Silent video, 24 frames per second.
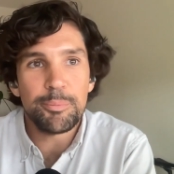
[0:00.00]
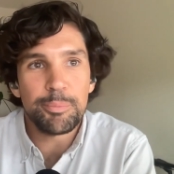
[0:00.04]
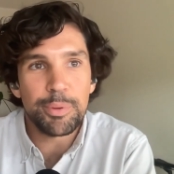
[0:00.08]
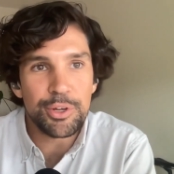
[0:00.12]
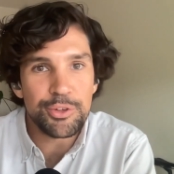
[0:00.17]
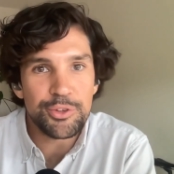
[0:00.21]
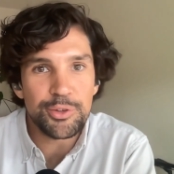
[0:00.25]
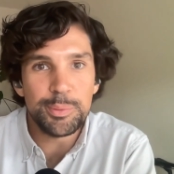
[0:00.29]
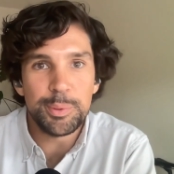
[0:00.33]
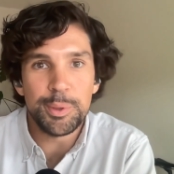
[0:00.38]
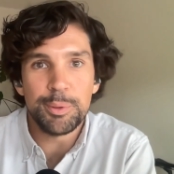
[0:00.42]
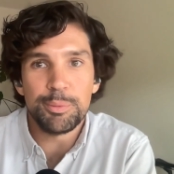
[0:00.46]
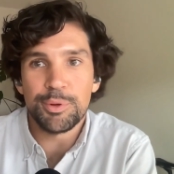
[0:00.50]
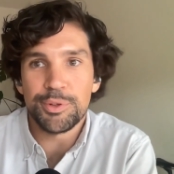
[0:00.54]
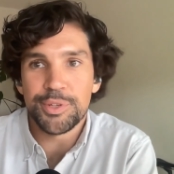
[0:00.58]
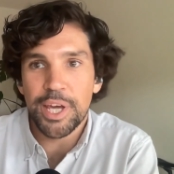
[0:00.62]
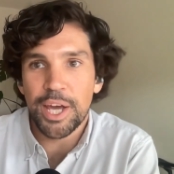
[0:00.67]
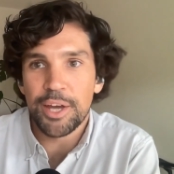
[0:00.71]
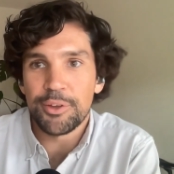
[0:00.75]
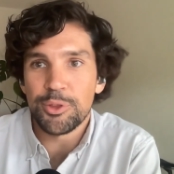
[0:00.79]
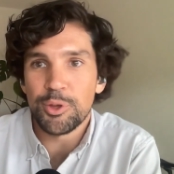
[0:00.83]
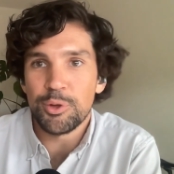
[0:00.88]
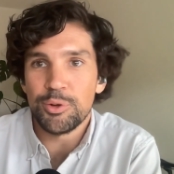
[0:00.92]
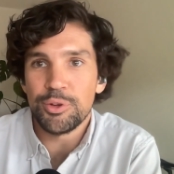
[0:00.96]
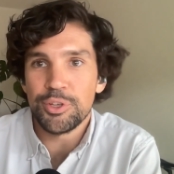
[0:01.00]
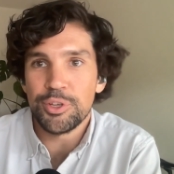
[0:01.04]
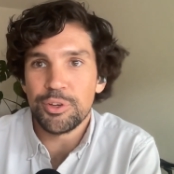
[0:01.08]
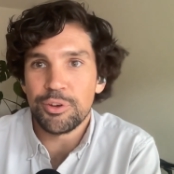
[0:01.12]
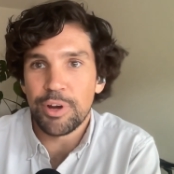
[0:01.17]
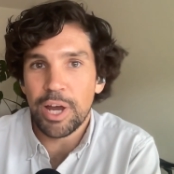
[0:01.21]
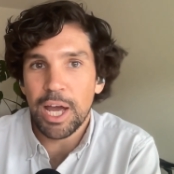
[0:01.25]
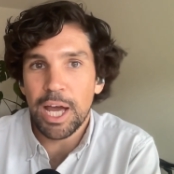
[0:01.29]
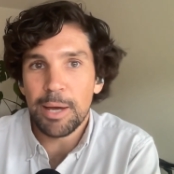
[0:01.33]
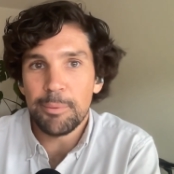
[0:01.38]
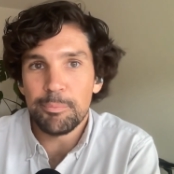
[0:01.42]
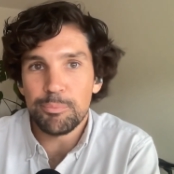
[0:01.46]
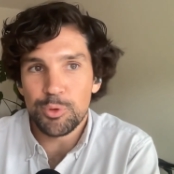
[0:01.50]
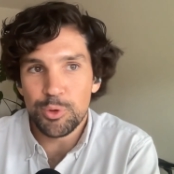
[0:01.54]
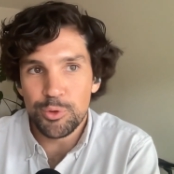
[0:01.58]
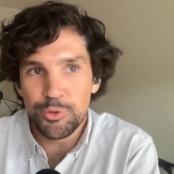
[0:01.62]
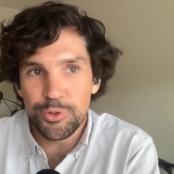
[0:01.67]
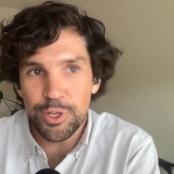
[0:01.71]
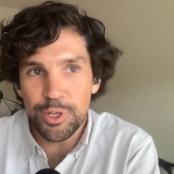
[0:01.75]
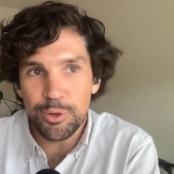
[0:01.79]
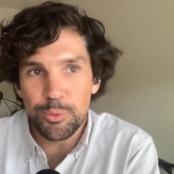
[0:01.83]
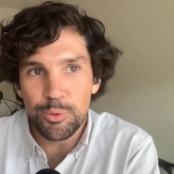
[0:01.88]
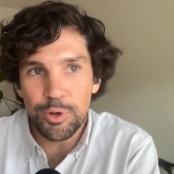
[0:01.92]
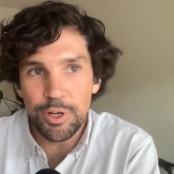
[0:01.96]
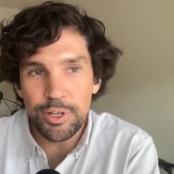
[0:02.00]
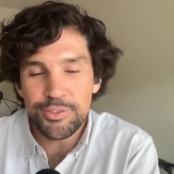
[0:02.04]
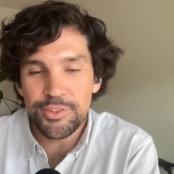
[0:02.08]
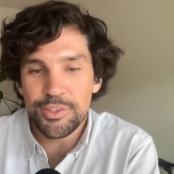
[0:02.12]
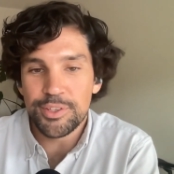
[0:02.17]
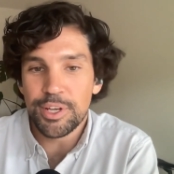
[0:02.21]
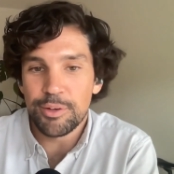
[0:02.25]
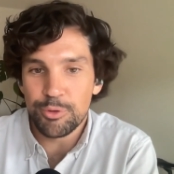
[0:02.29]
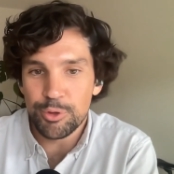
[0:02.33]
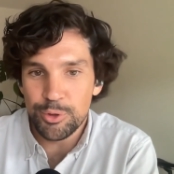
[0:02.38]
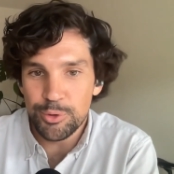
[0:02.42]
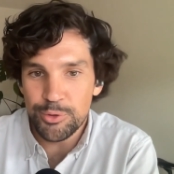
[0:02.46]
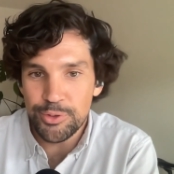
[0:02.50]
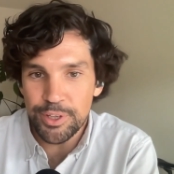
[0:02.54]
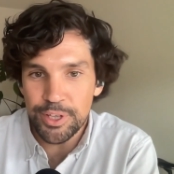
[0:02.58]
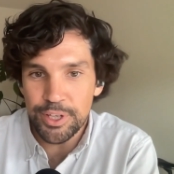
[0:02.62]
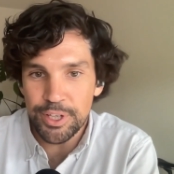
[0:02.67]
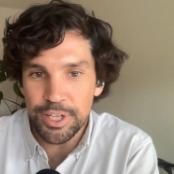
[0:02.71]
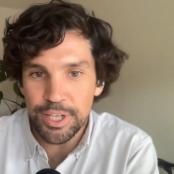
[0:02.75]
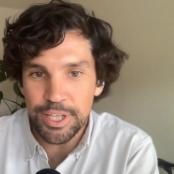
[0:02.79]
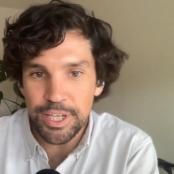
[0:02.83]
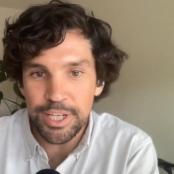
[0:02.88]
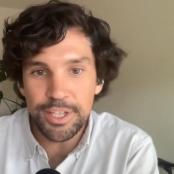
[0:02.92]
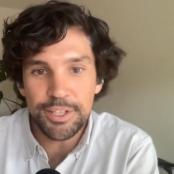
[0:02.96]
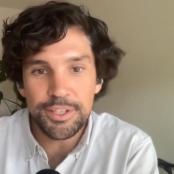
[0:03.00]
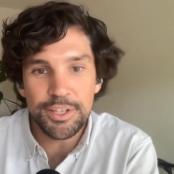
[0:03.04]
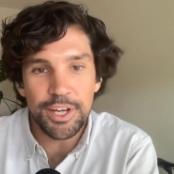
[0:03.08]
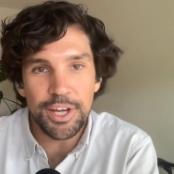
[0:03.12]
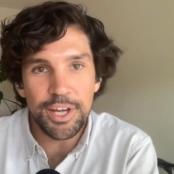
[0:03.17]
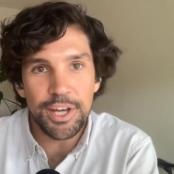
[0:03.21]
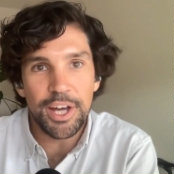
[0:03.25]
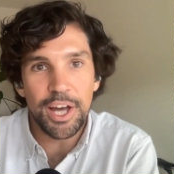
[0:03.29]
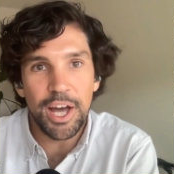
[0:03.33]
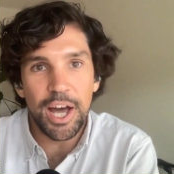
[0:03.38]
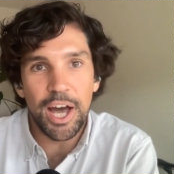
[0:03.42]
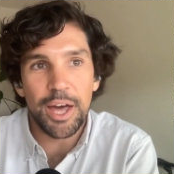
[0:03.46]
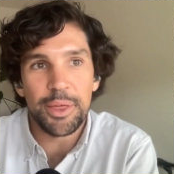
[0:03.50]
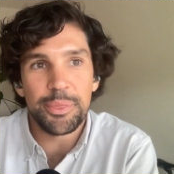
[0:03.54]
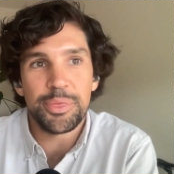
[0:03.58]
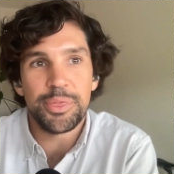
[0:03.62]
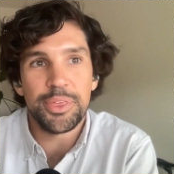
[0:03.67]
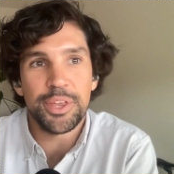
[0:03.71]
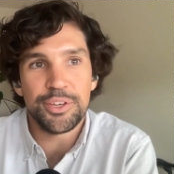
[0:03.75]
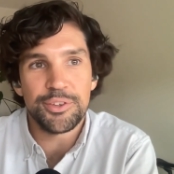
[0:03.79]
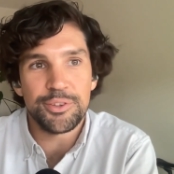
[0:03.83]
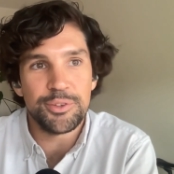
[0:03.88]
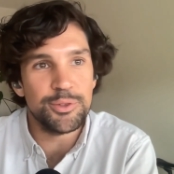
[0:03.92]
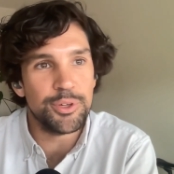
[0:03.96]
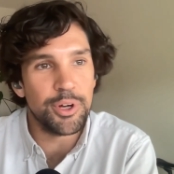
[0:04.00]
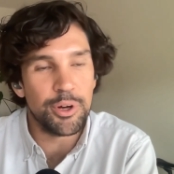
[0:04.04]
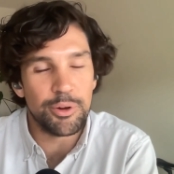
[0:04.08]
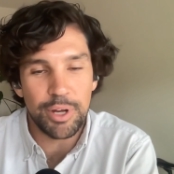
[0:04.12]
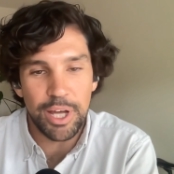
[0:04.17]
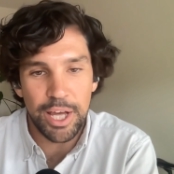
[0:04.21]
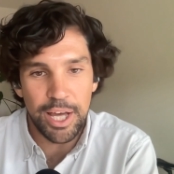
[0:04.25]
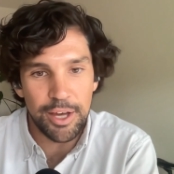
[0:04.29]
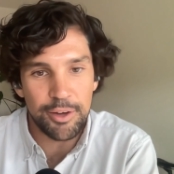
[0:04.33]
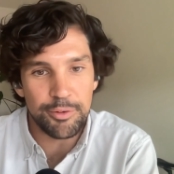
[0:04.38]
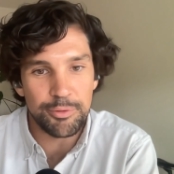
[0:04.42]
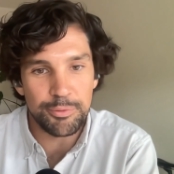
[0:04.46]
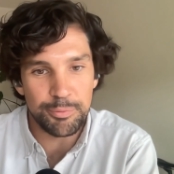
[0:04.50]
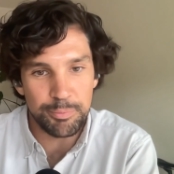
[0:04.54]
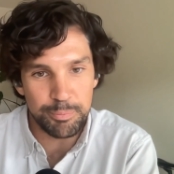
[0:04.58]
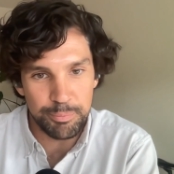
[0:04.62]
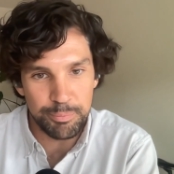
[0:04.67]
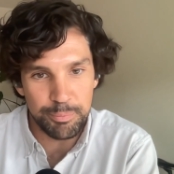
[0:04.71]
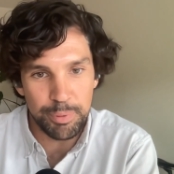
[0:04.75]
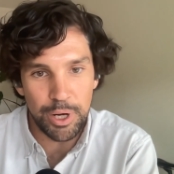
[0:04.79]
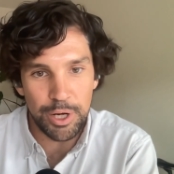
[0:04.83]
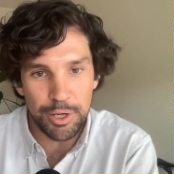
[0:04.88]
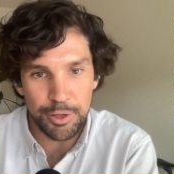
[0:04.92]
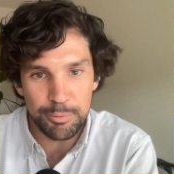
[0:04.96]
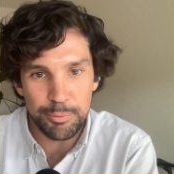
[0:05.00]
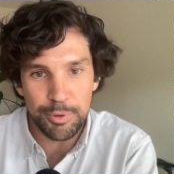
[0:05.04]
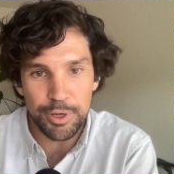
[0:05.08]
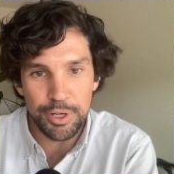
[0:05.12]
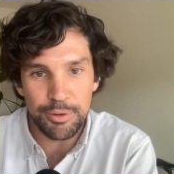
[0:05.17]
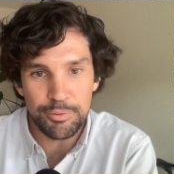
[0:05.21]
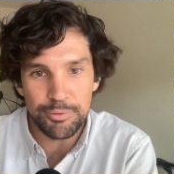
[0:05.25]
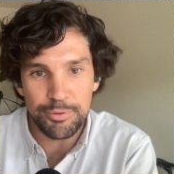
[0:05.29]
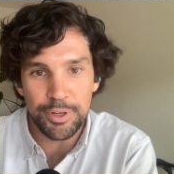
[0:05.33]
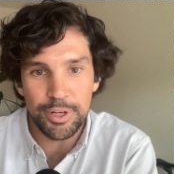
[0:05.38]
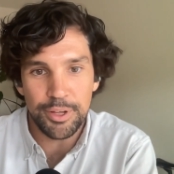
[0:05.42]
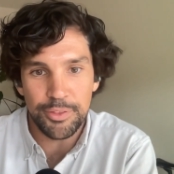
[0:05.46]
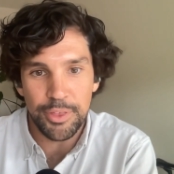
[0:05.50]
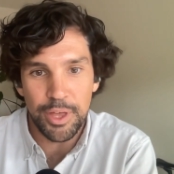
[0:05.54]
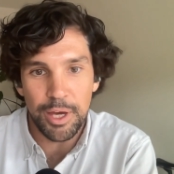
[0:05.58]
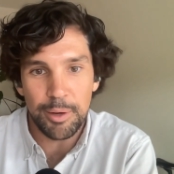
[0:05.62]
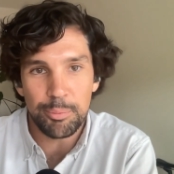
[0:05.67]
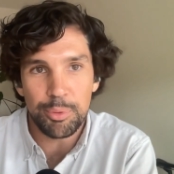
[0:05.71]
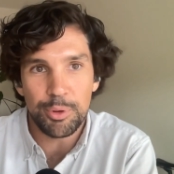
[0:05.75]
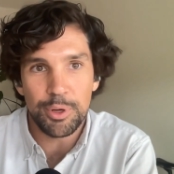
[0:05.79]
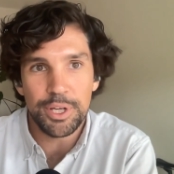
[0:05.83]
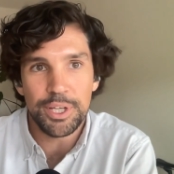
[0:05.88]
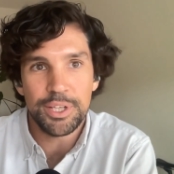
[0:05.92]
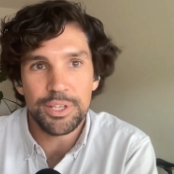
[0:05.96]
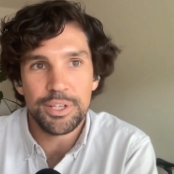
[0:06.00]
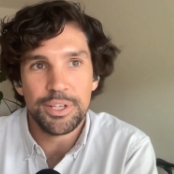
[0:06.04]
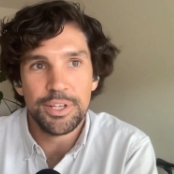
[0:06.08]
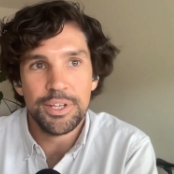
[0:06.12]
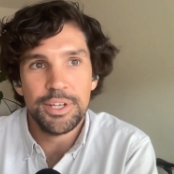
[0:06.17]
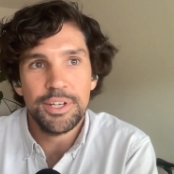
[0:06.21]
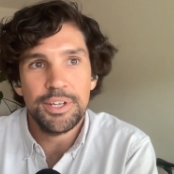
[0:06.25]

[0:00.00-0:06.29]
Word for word: bunch of people downloading your app, using it once and never using it again, I think you don't have product market fit at that point.